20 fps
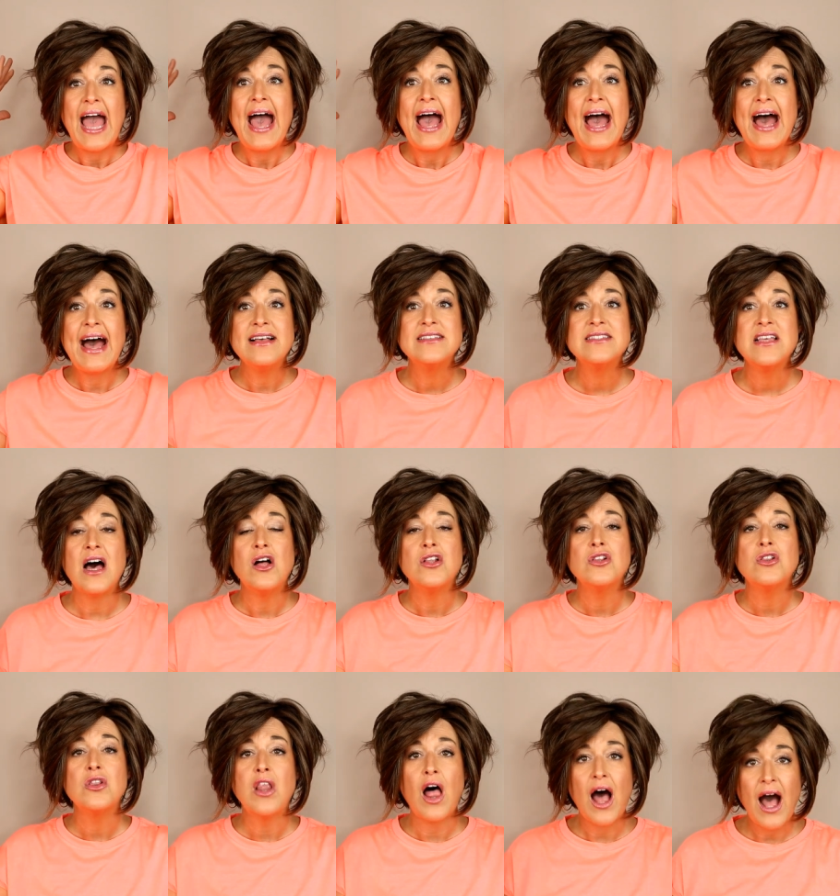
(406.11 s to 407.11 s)
has
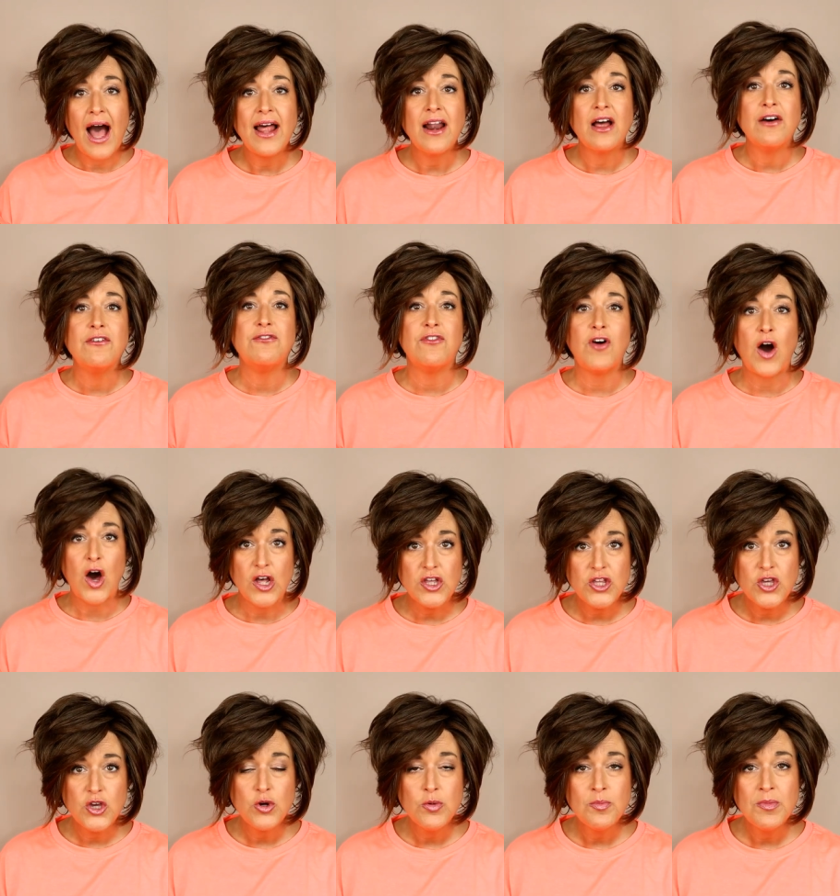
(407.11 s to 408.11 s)
a lot of
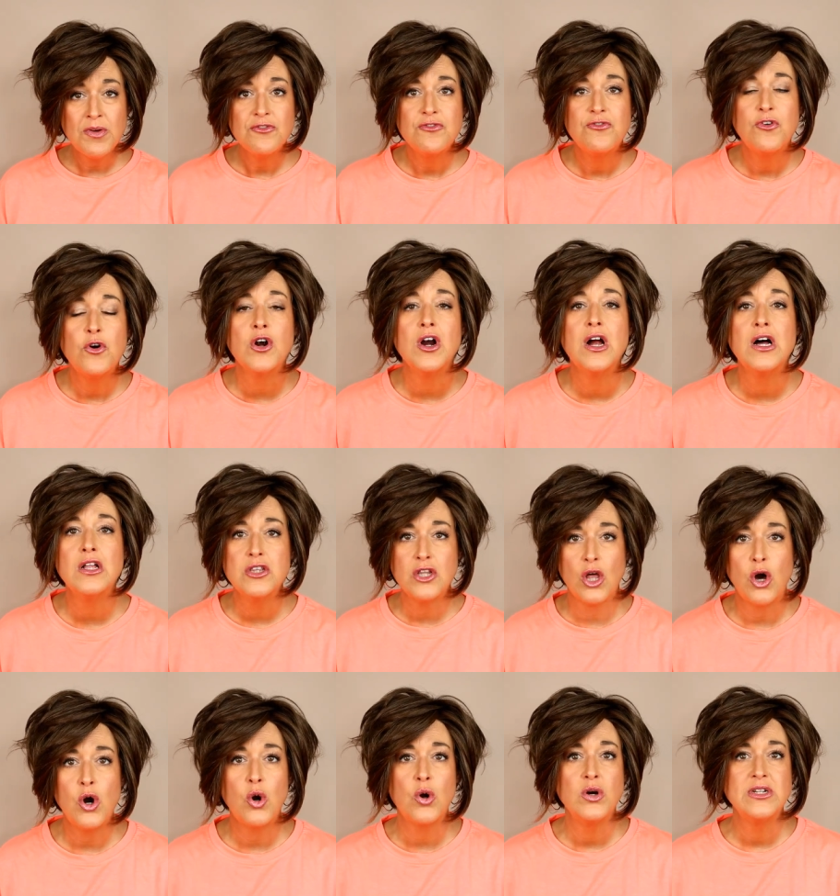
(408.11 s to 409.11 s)
volume for a
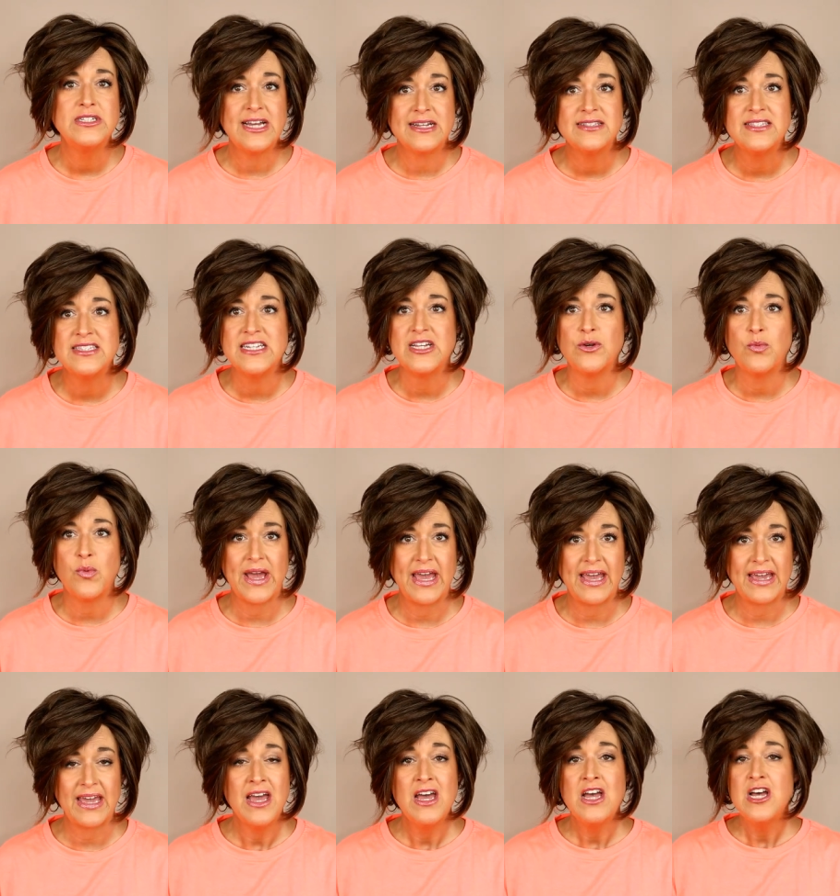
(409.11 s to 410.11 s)
low density
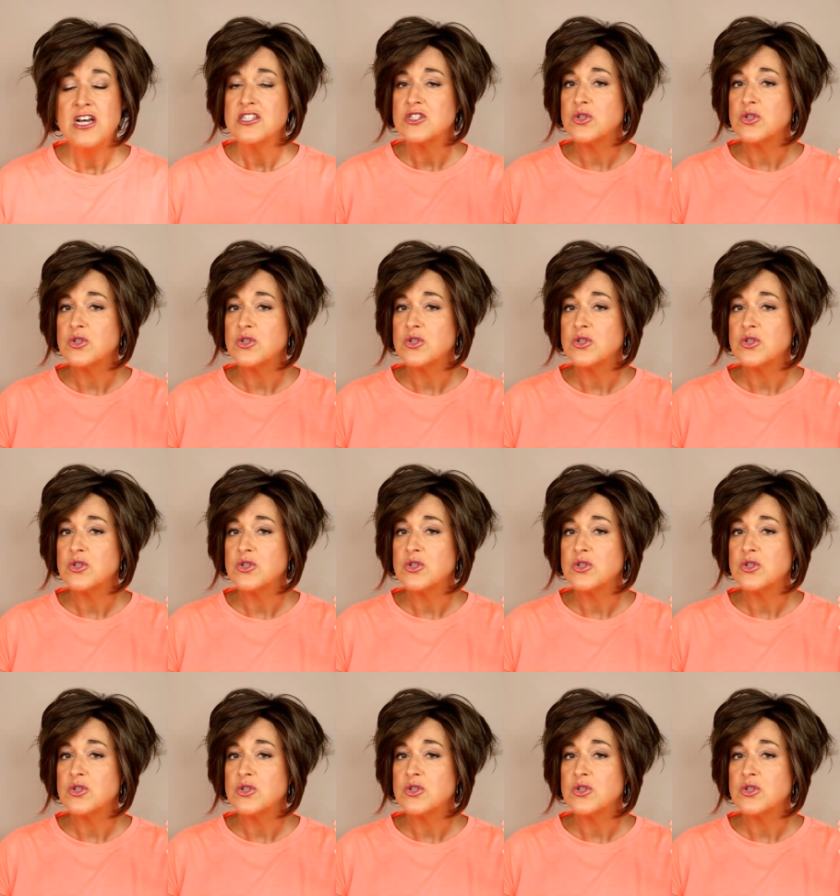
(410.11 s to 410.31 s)
wig.